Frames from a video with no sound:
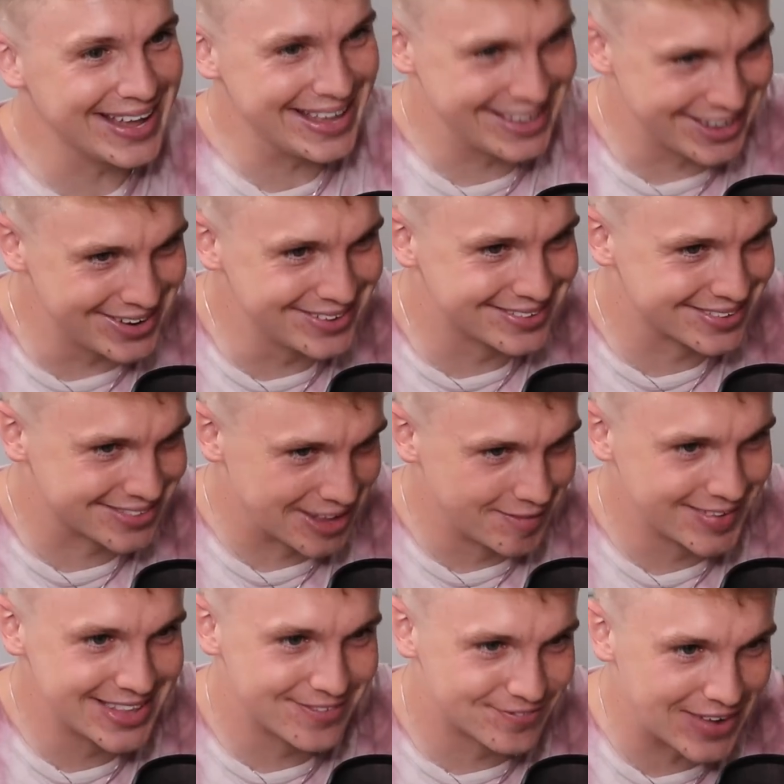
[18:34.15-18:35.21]
he uses
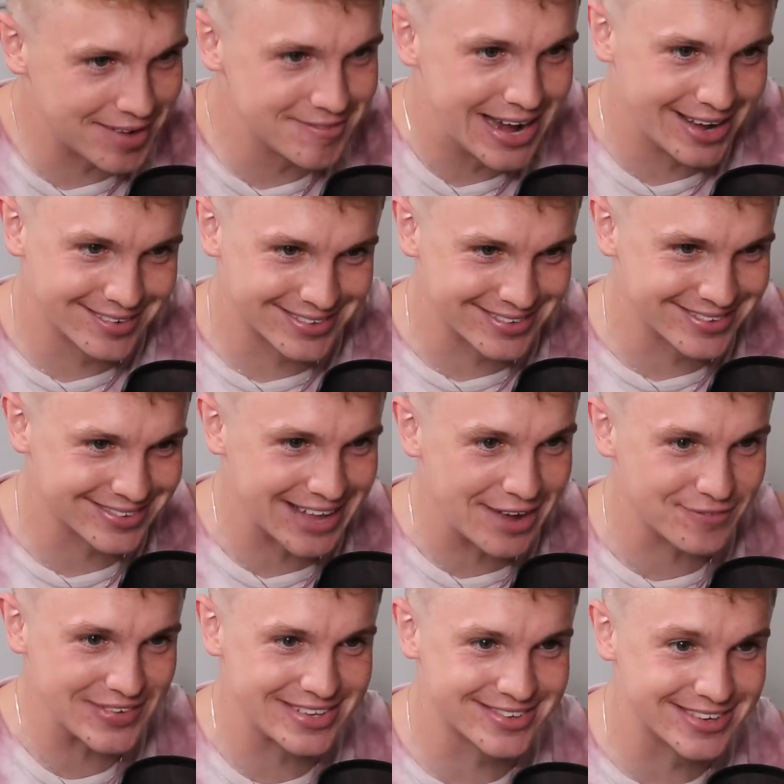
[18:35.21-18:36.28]
them in the thumbnails and
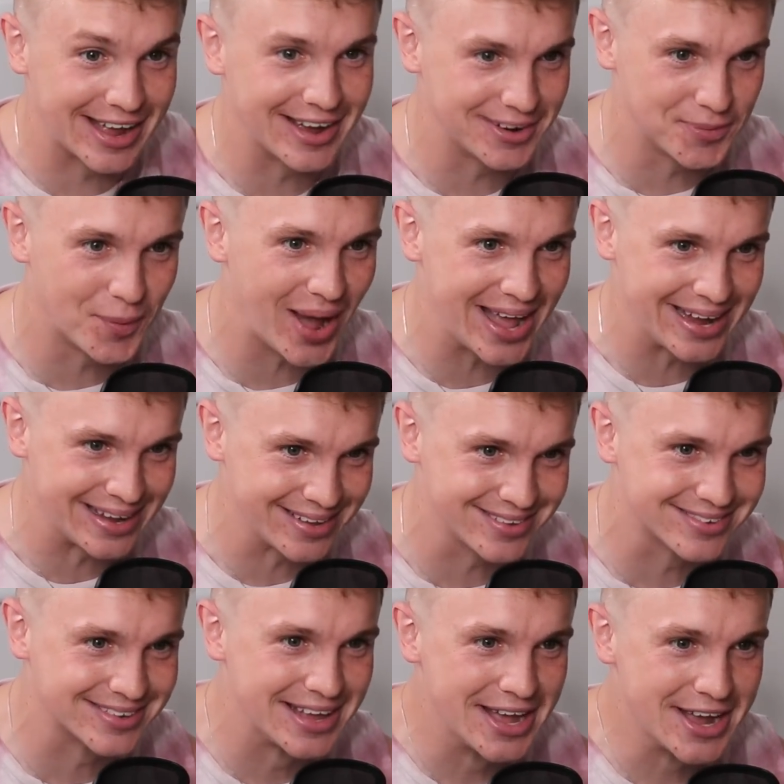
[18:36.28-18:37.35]
stuff in certain ways